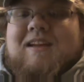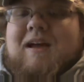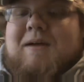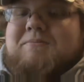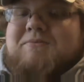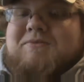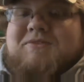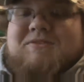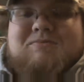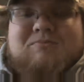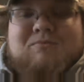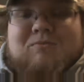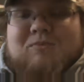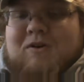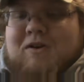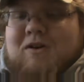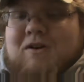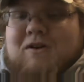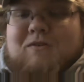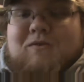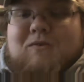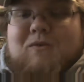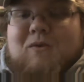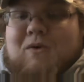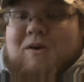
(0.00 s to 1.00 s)
Just
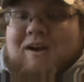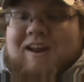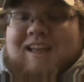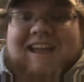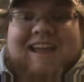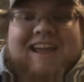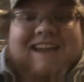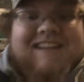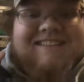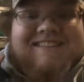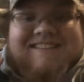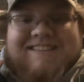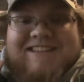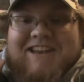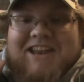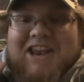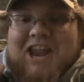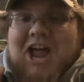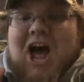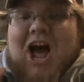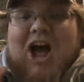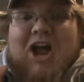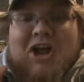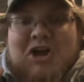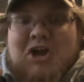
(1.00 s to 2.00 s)
word of warning, it's
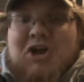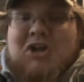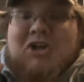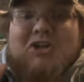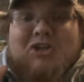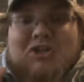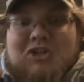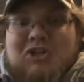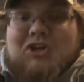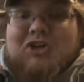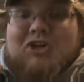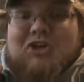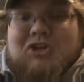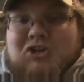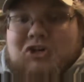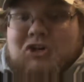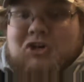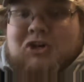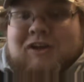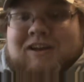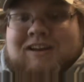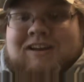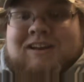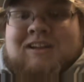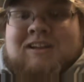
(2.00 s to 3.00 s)
not going to look
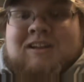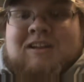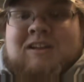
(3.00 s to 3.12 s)
good.